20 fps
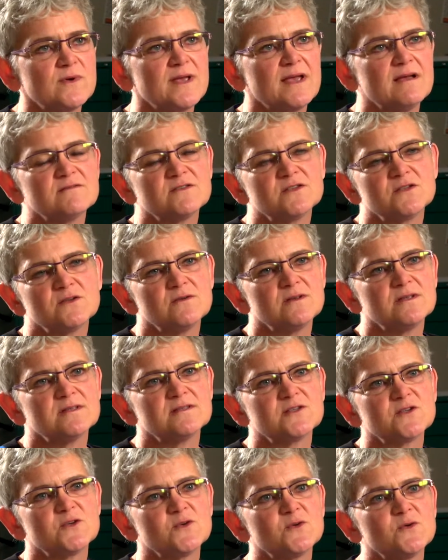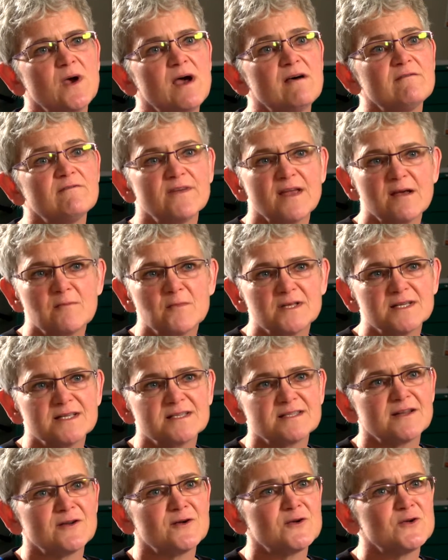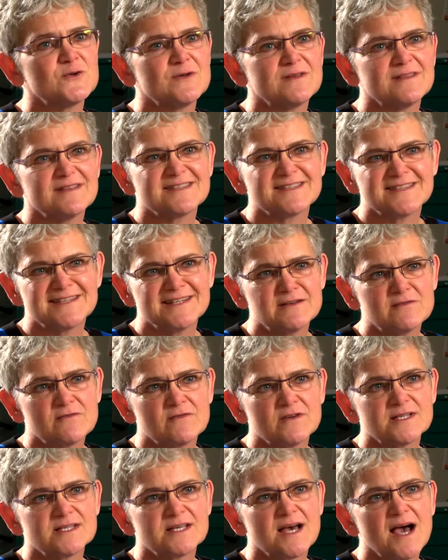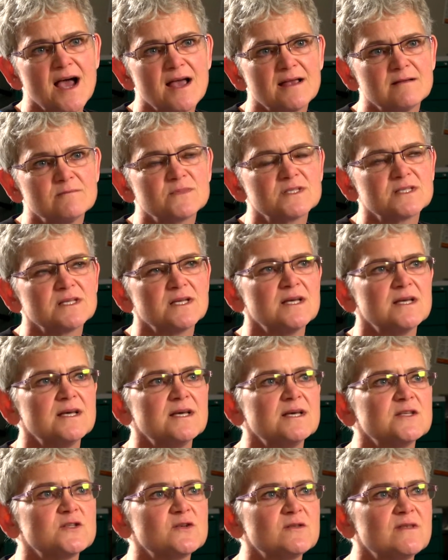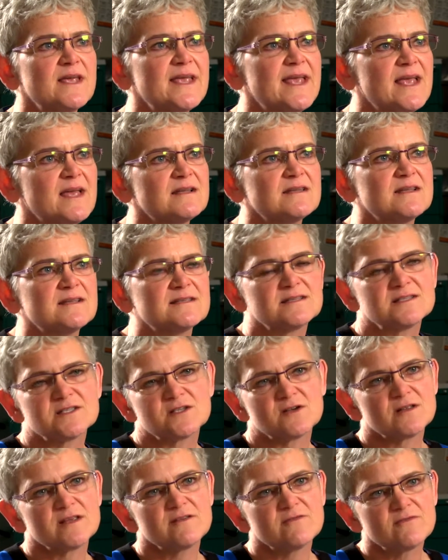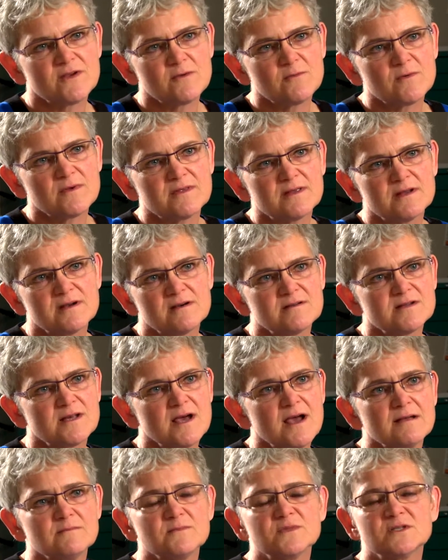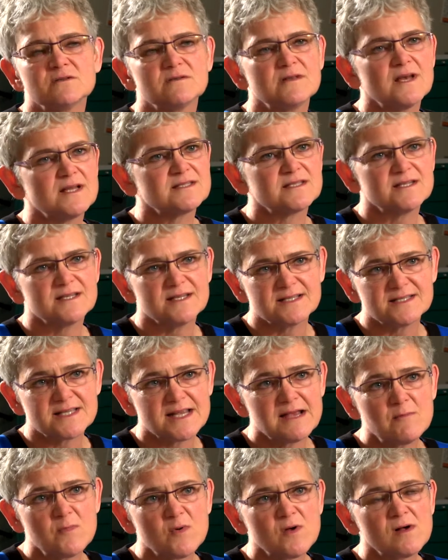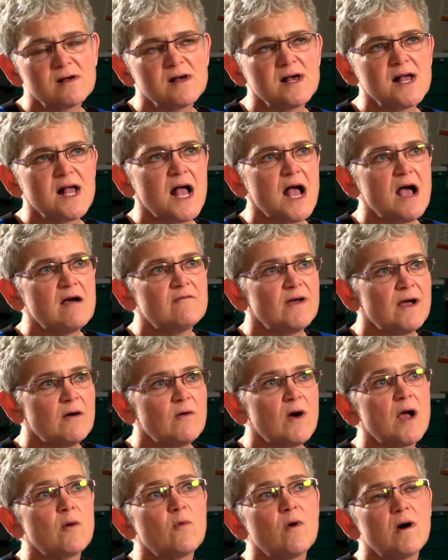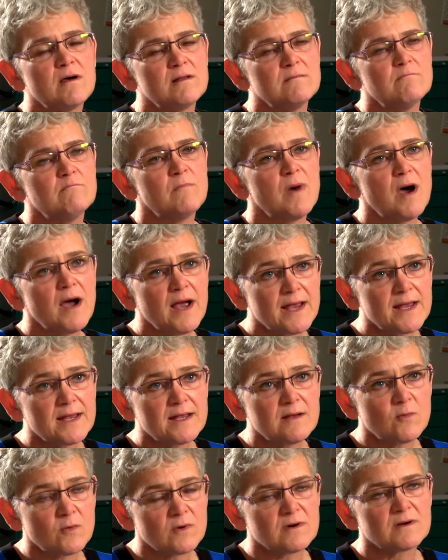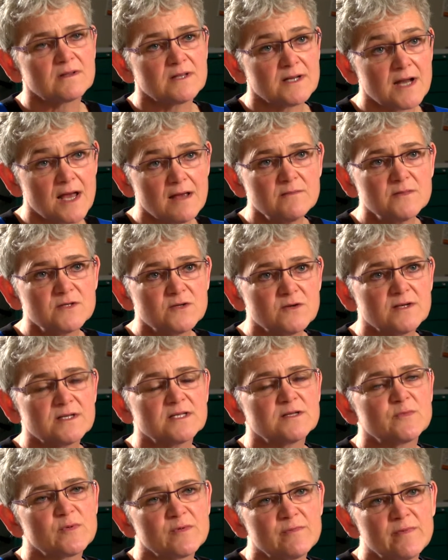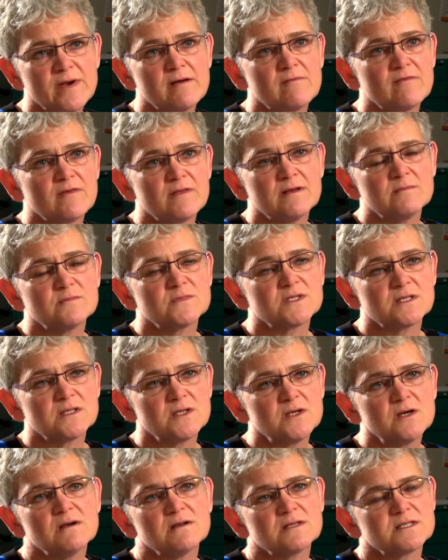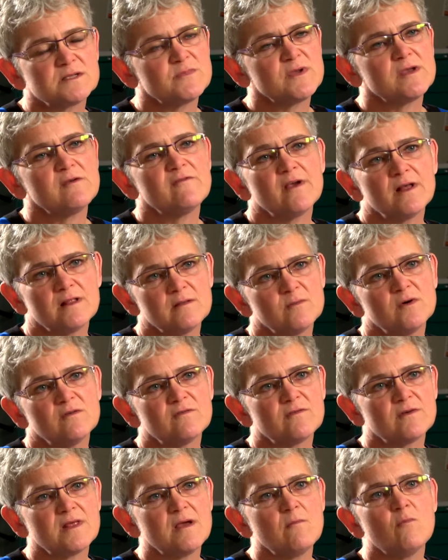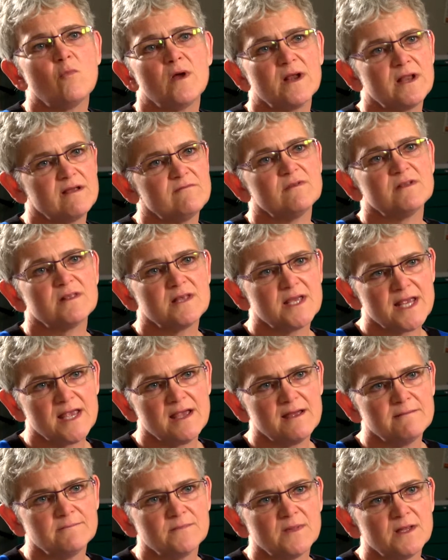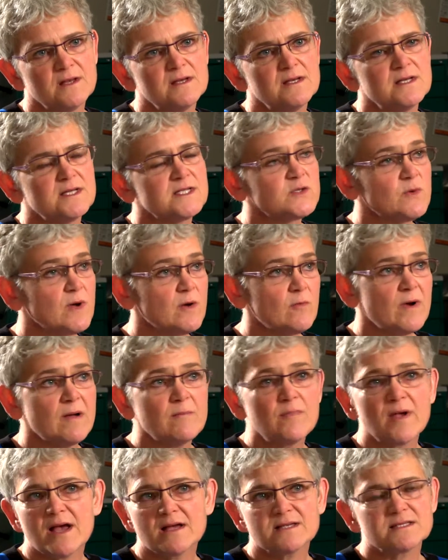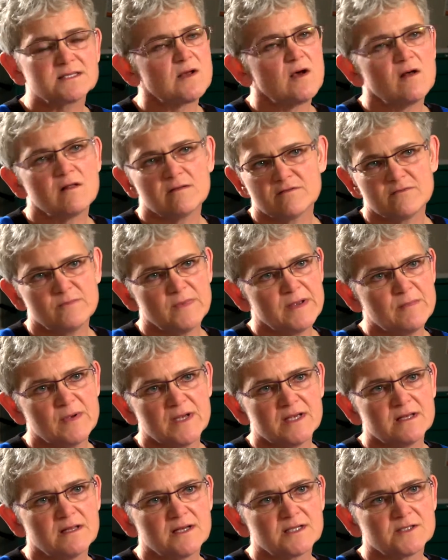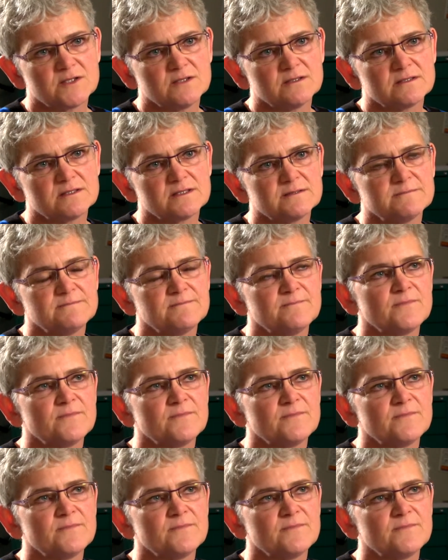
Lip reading: We have students who have families and are doing this in different times. So they can't necessarily fit within our time. So that's an example of how I want my work that I'm doing to prepare for them to learn to be available for them whenever they can. So I webcast all of my big lectures.